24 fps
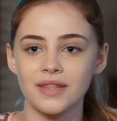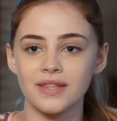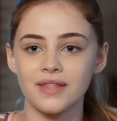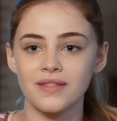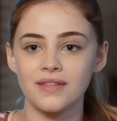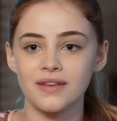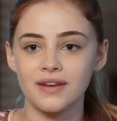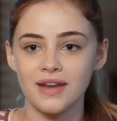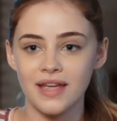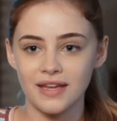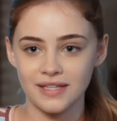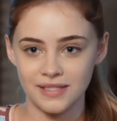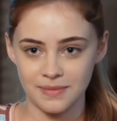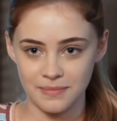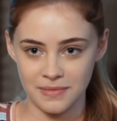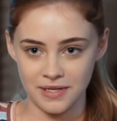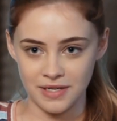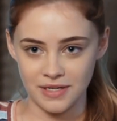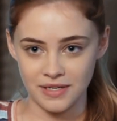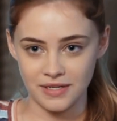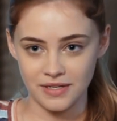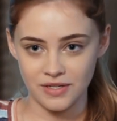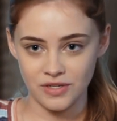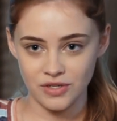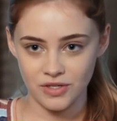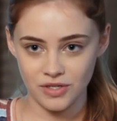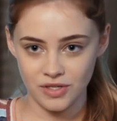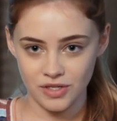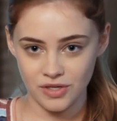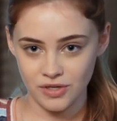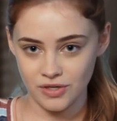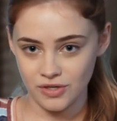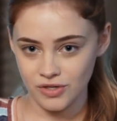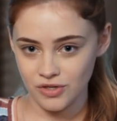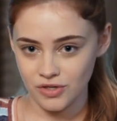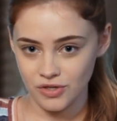and then the next minute
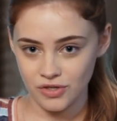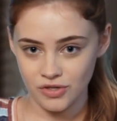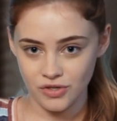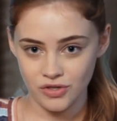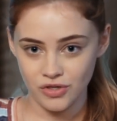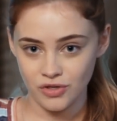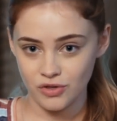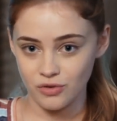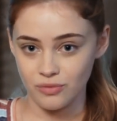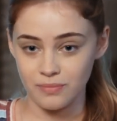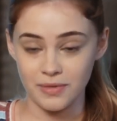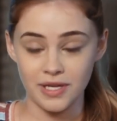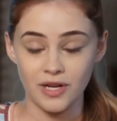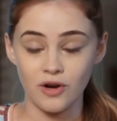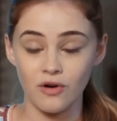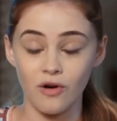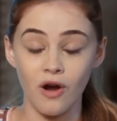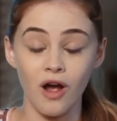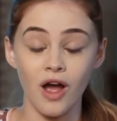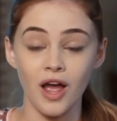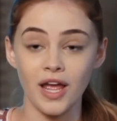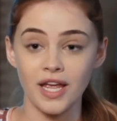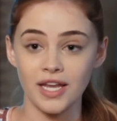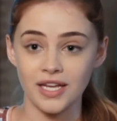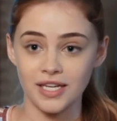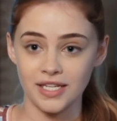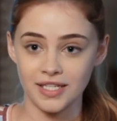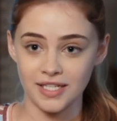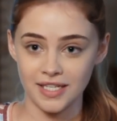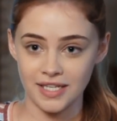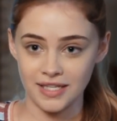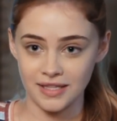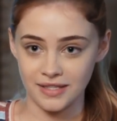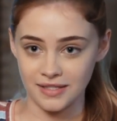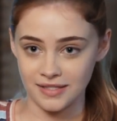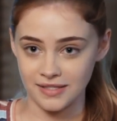she'll be crying
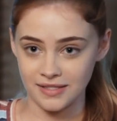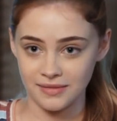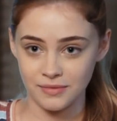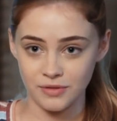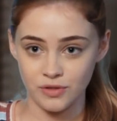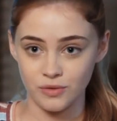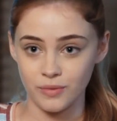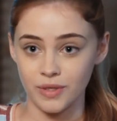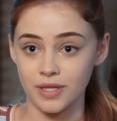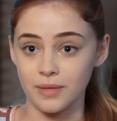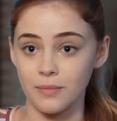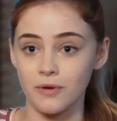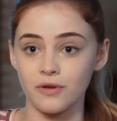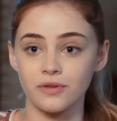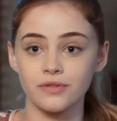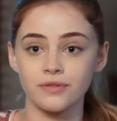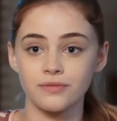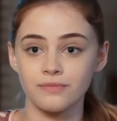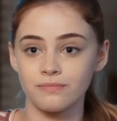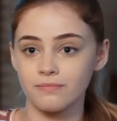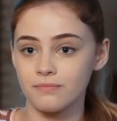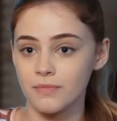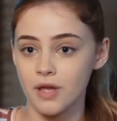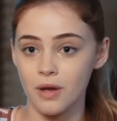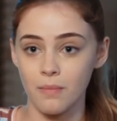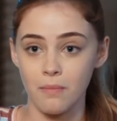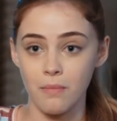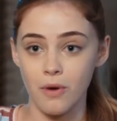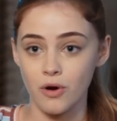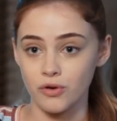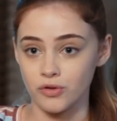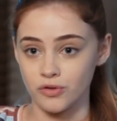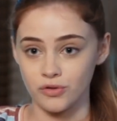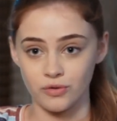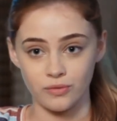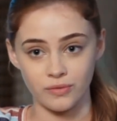in this, doing the most
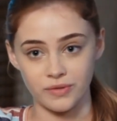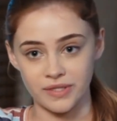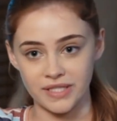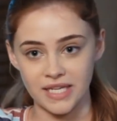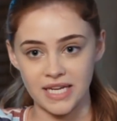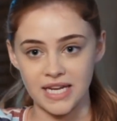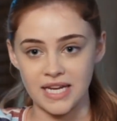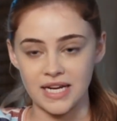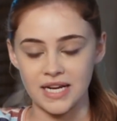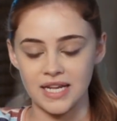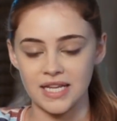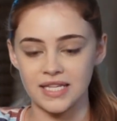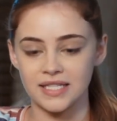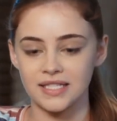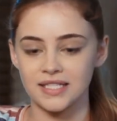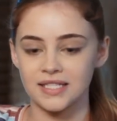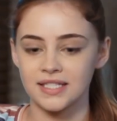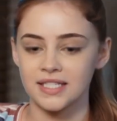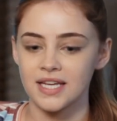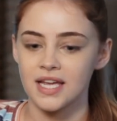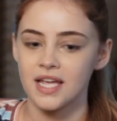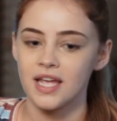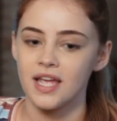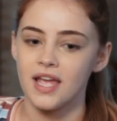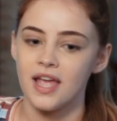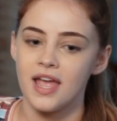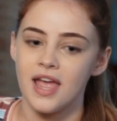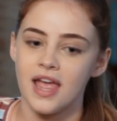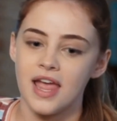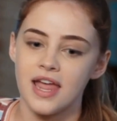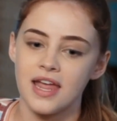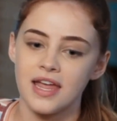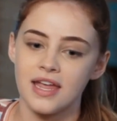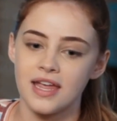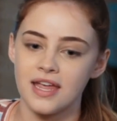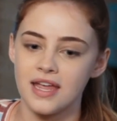emotional scene.
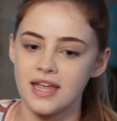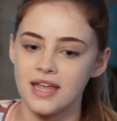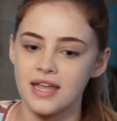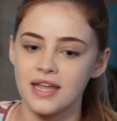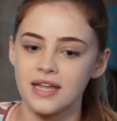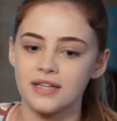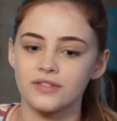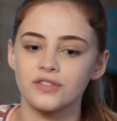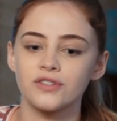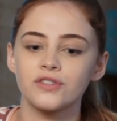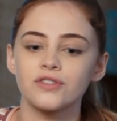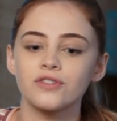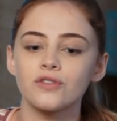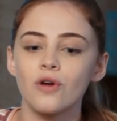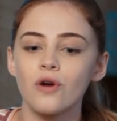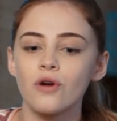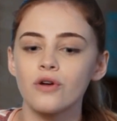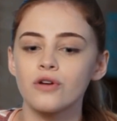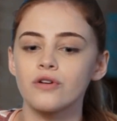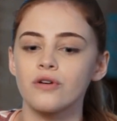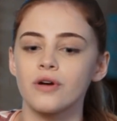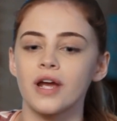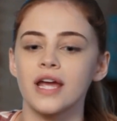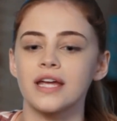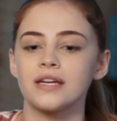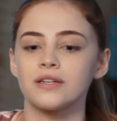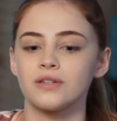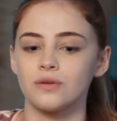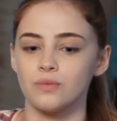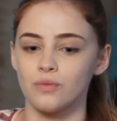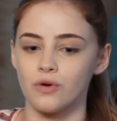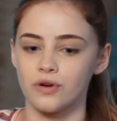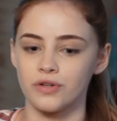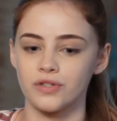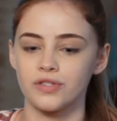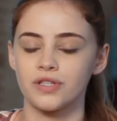It's so great
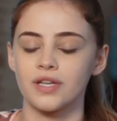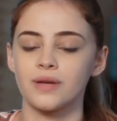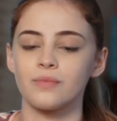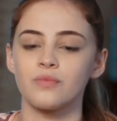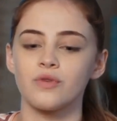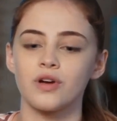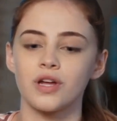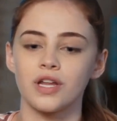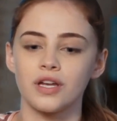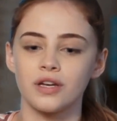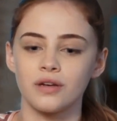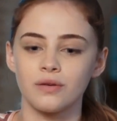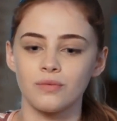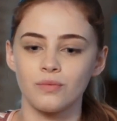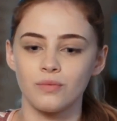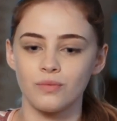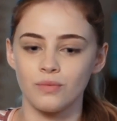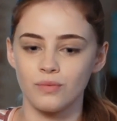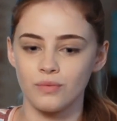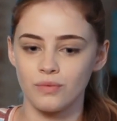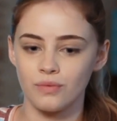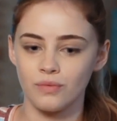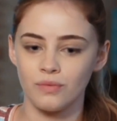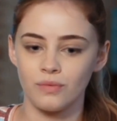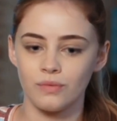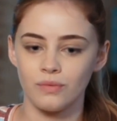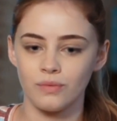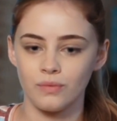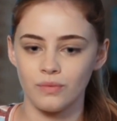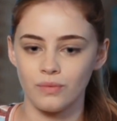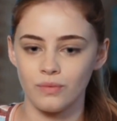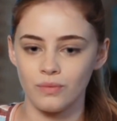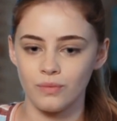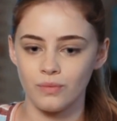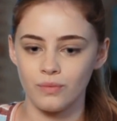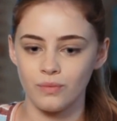to watch someone
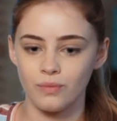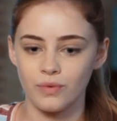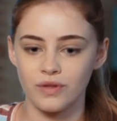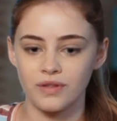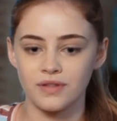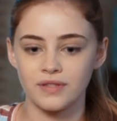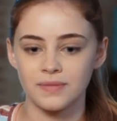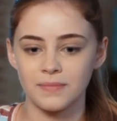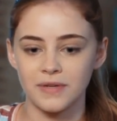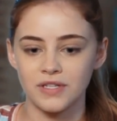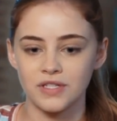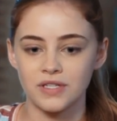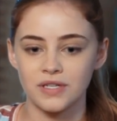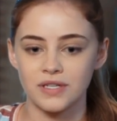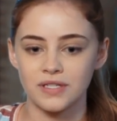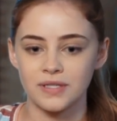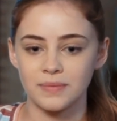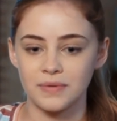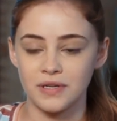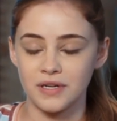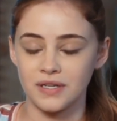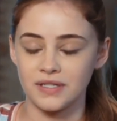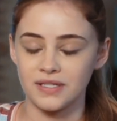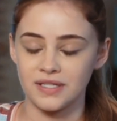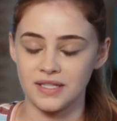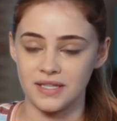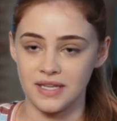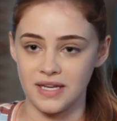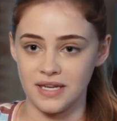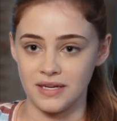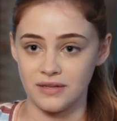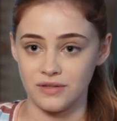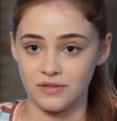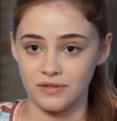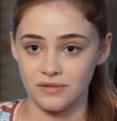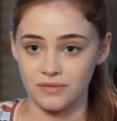with as much experience in the
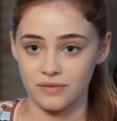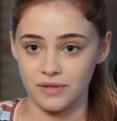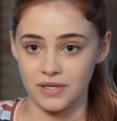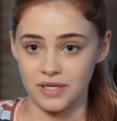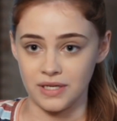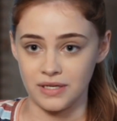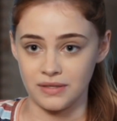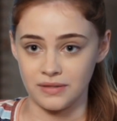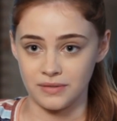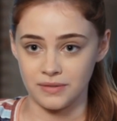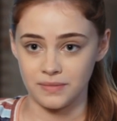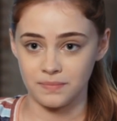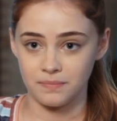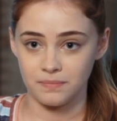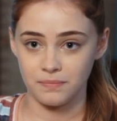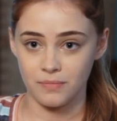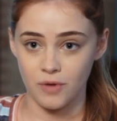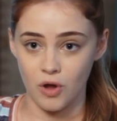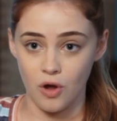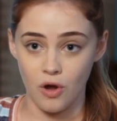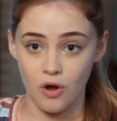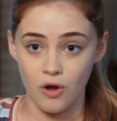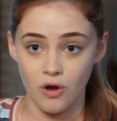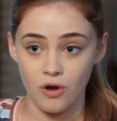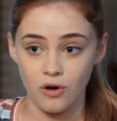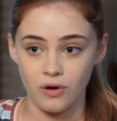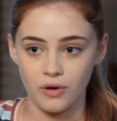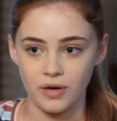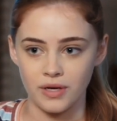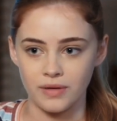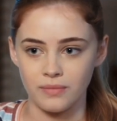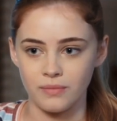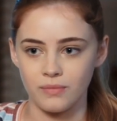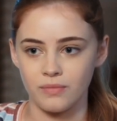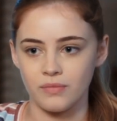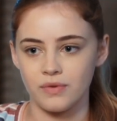industry as her
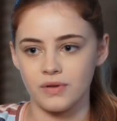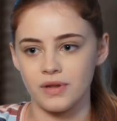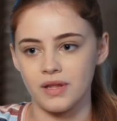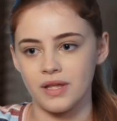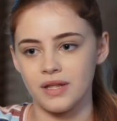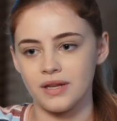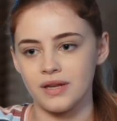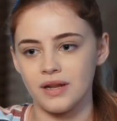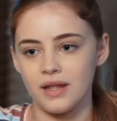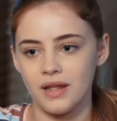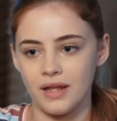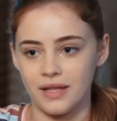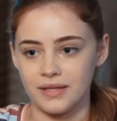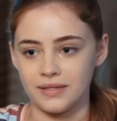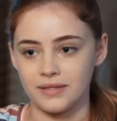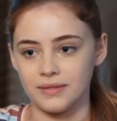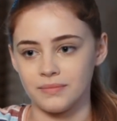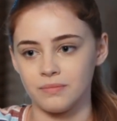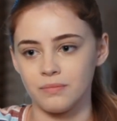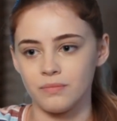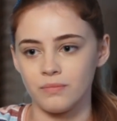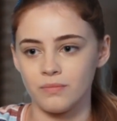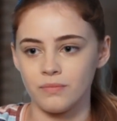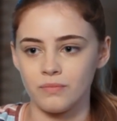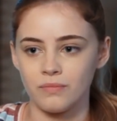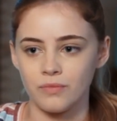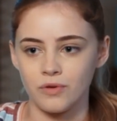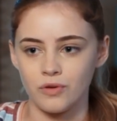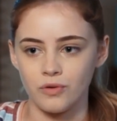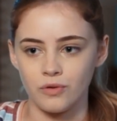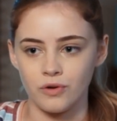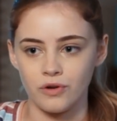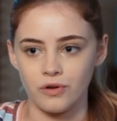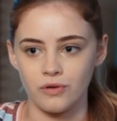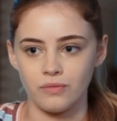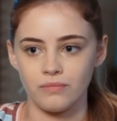and as
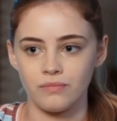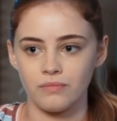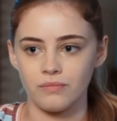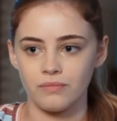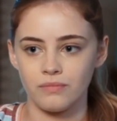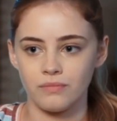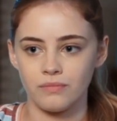good at